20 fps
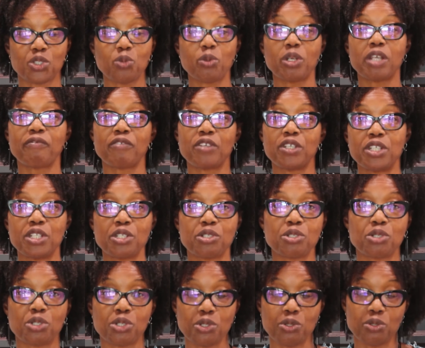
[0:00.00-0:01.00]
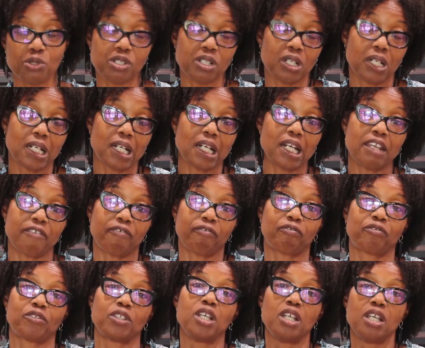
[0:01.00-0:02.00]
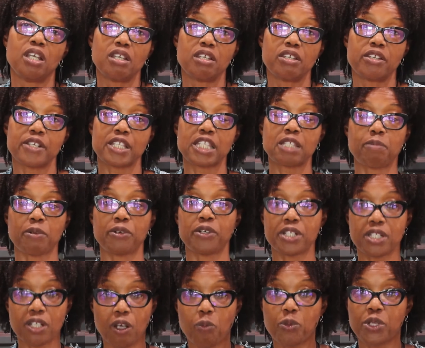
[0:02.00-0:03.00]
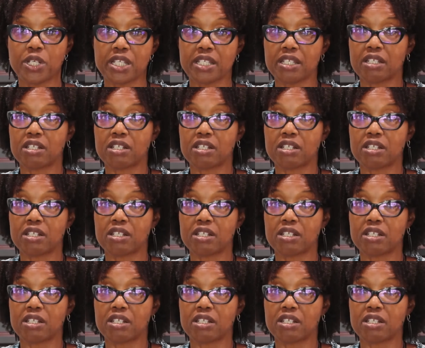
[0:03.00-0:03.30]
Do whatever you need to do to lift your spirit up, which